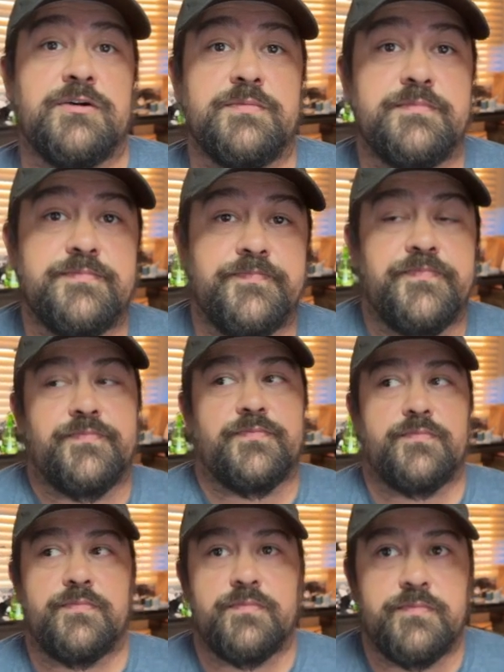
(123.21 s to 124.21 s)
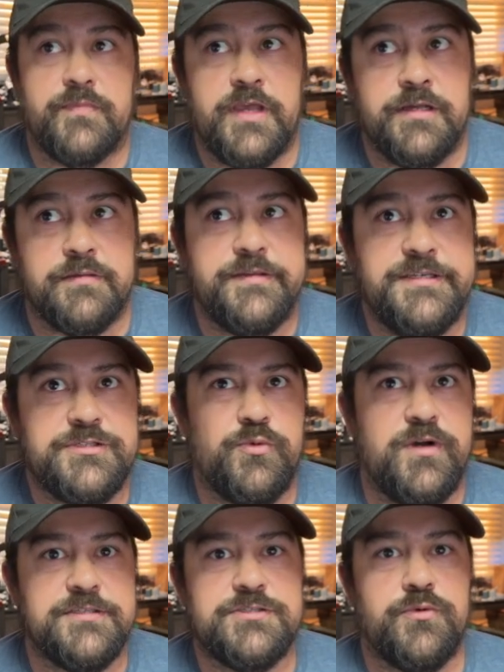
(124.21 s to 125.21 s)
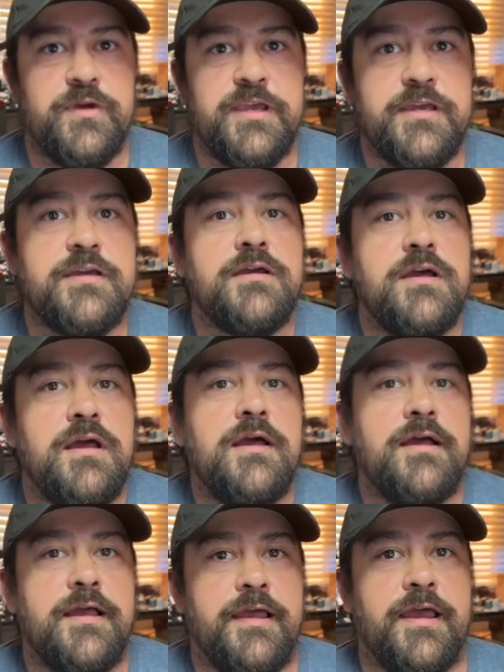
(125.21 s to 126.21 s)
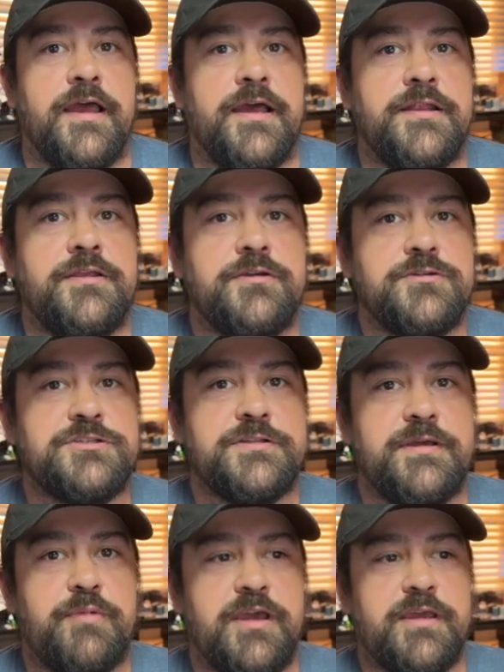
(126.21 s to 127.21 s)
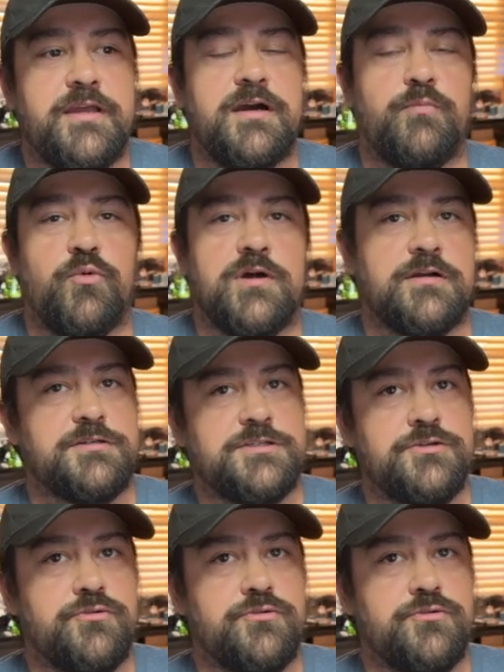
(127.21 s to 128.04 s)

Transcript: out at least once a week and usually picking up one or